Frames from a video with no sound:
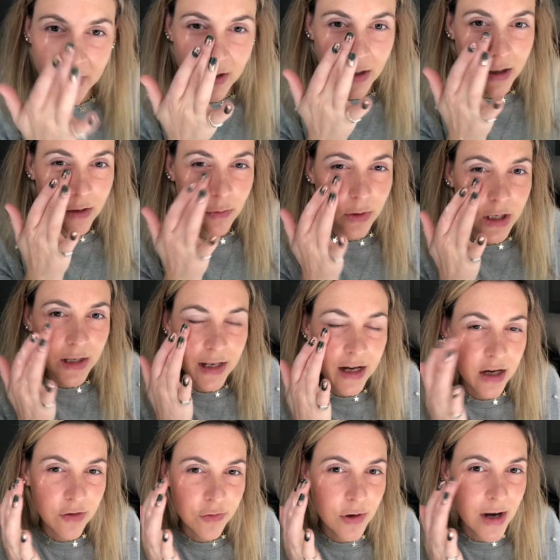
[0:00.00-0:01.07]
And really,
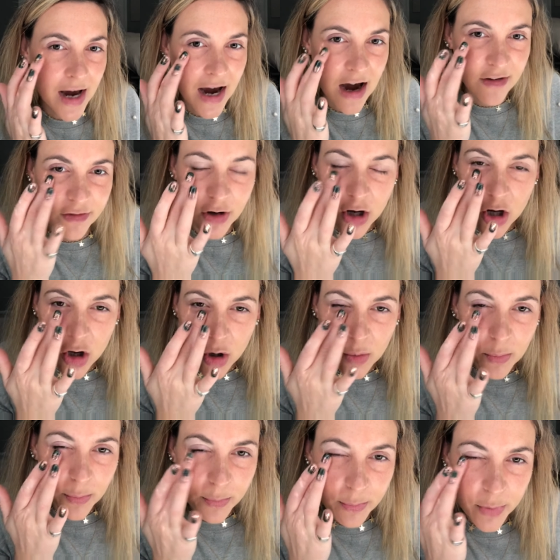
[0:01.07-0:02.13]
if you have
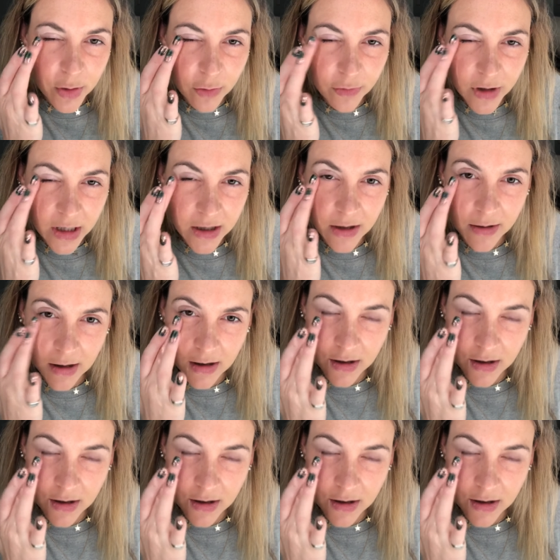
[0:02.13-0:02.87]
poofy